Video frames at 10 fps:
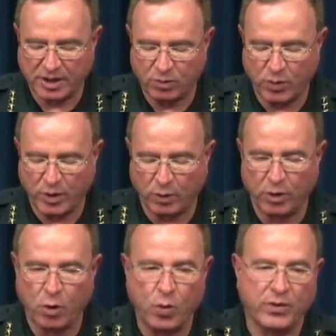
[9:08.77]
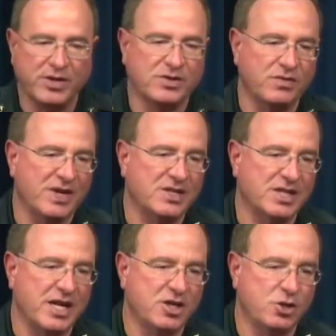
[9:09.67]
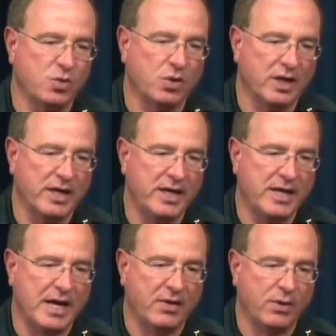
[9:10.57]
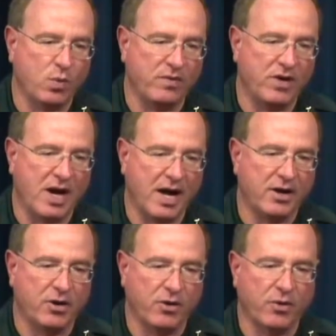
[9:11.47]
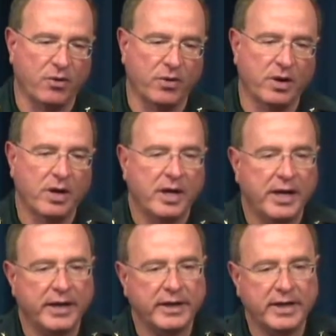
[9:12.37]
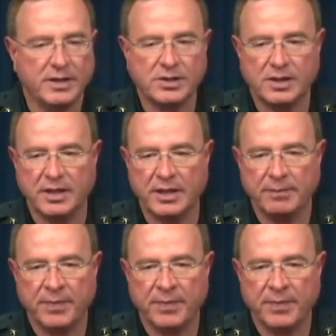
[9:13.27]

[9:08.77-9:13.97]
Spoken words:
and we don't know where this investigation will lead now that we've got her in custody.